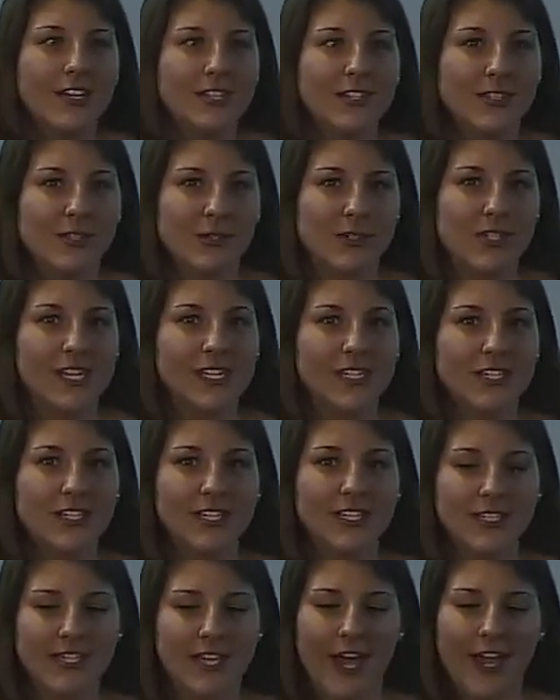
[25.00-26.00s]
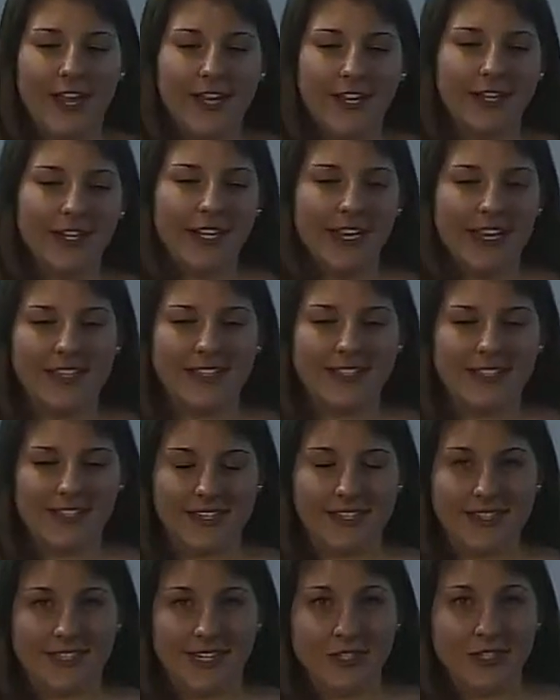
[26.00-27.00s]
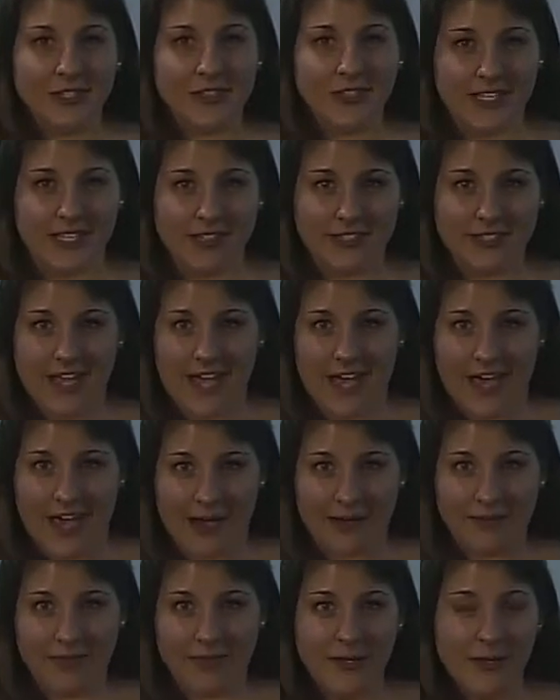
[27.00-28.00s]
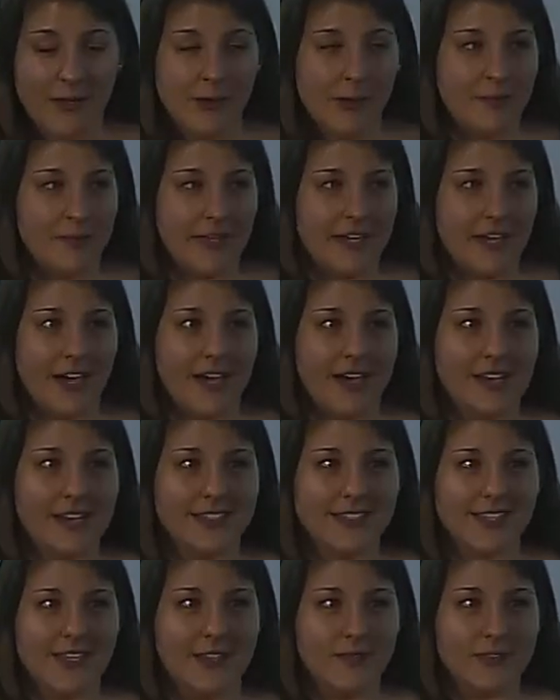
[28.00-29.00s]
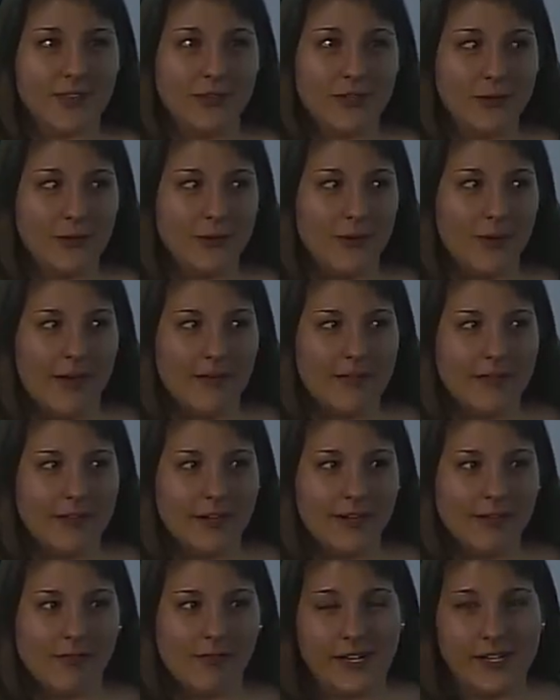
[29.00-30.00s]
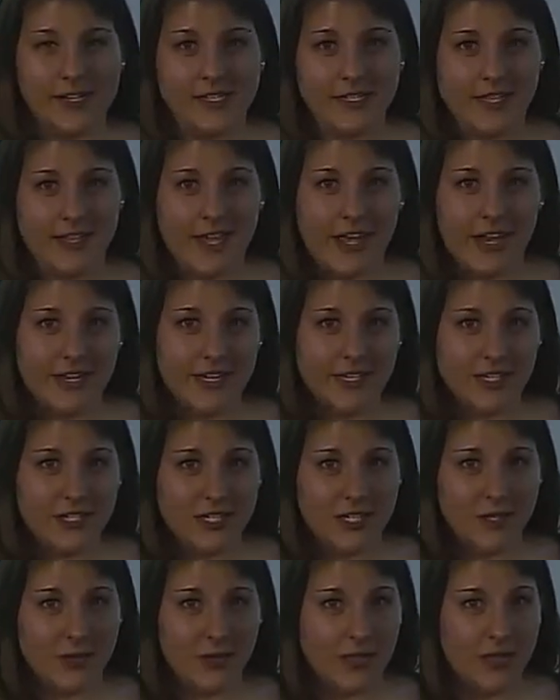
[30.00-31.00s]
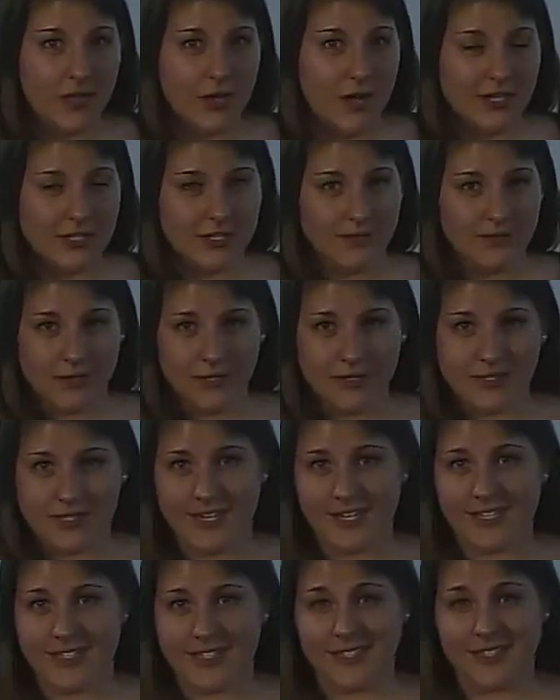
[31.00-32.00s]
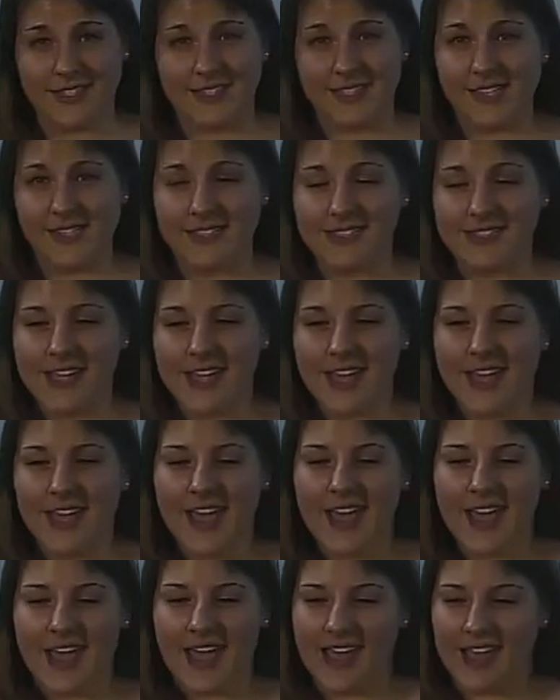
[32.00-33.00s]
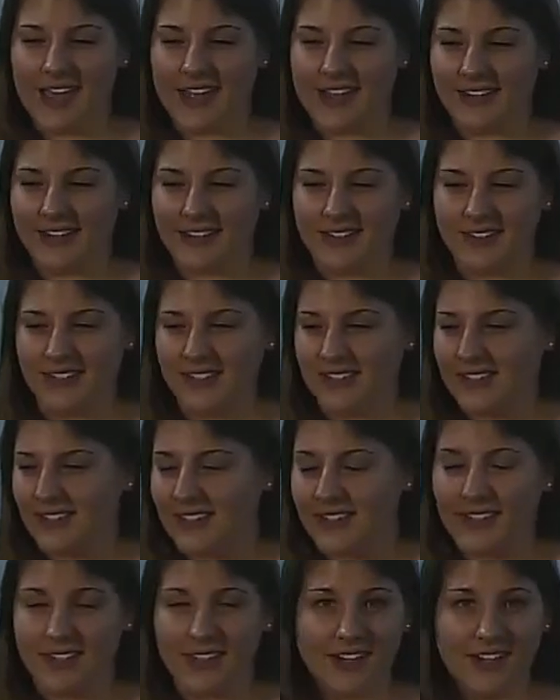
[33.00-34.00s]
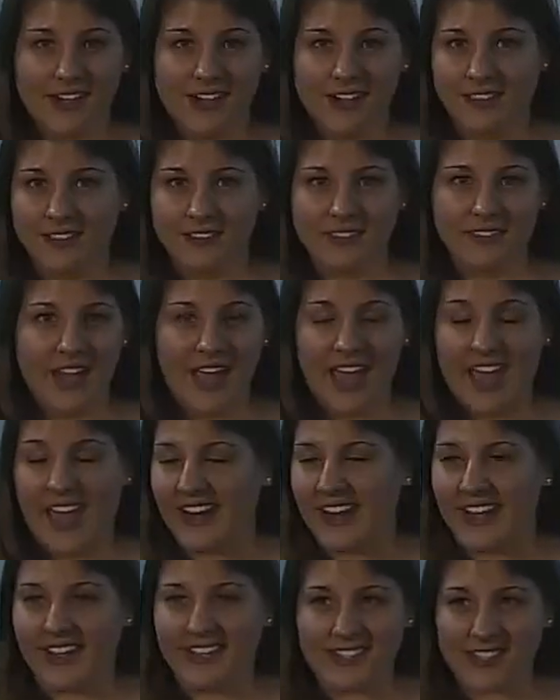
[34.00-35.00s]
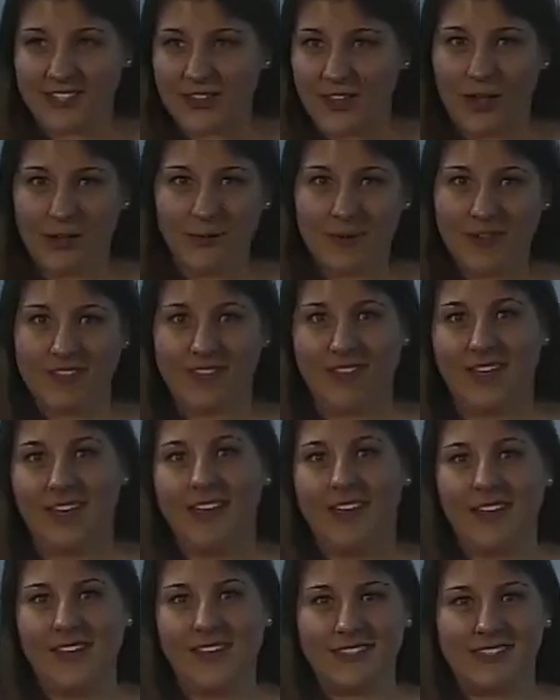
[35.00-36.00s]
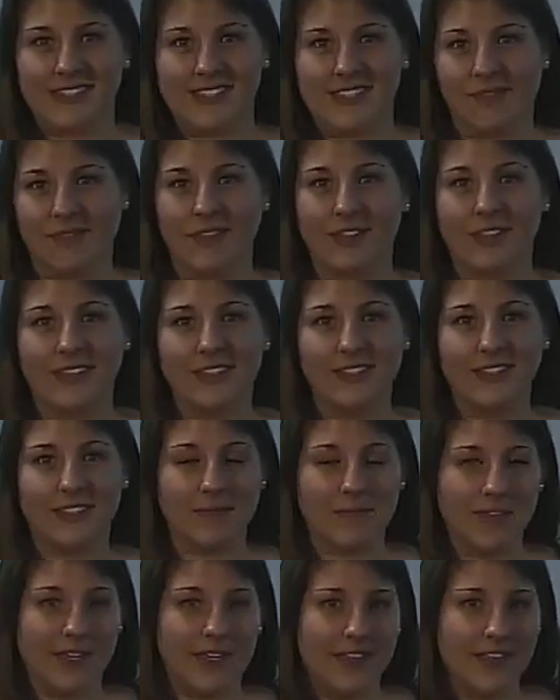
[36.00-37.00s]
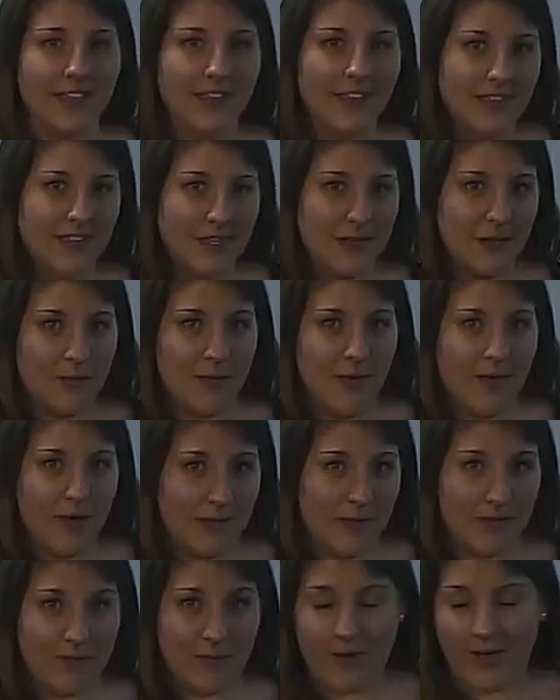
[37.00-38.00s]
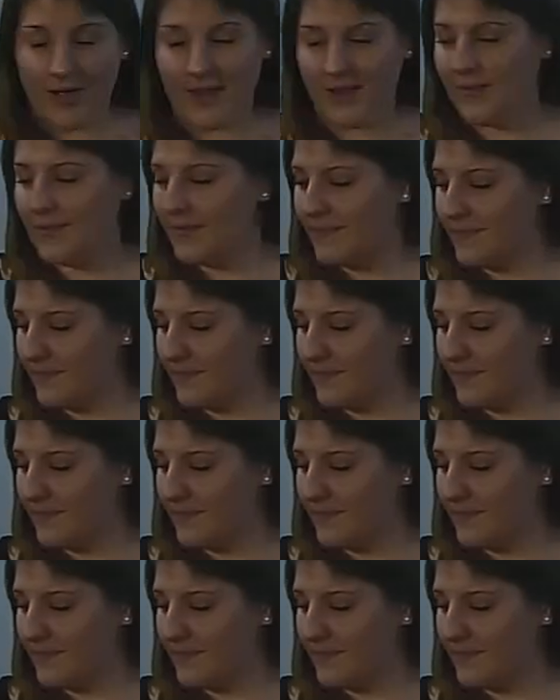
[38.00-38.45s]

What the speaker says: So changing a tire is an essential skill to have, because if you ever run into that issue, the cost of roadside assistance and headaches along with it is definitely something that you'd want to avoid.